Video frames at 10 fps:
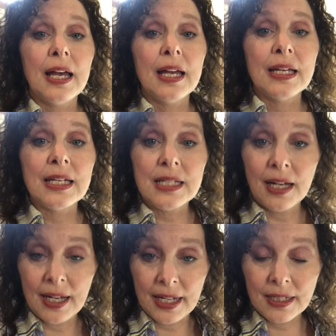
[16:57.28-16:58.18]
He
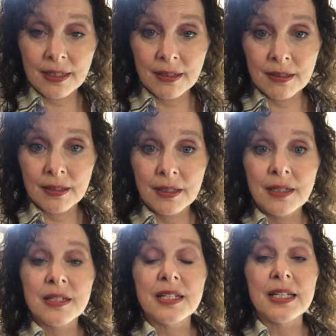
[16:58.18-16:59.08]
died
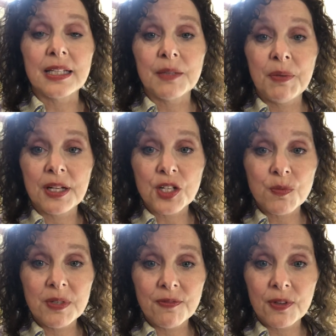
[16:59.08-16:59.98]
to take the
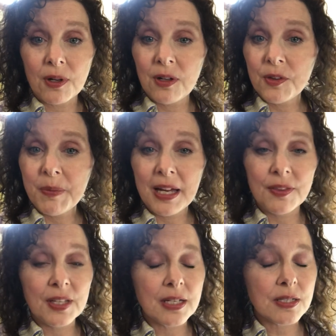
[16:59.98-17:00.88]
punishment for all the
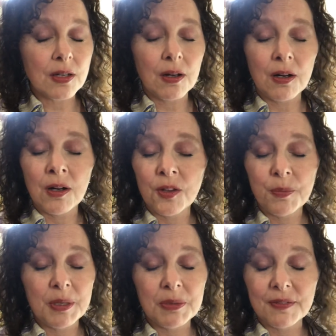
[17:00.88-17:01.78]
bad things all the
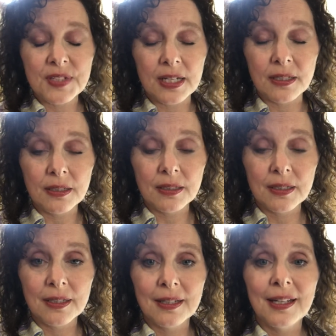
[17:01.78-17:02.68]
people have done.
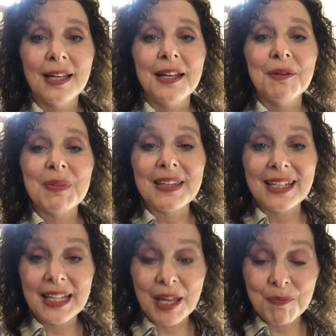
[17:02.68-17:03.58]
But then
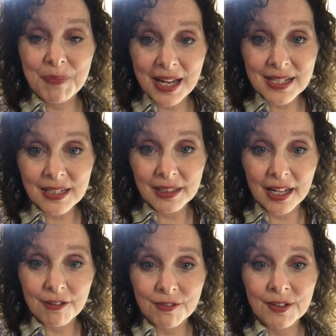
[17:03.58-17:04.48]
he came back to
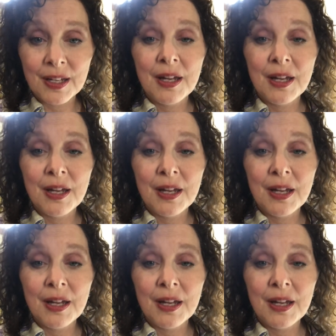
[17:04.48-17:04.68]
life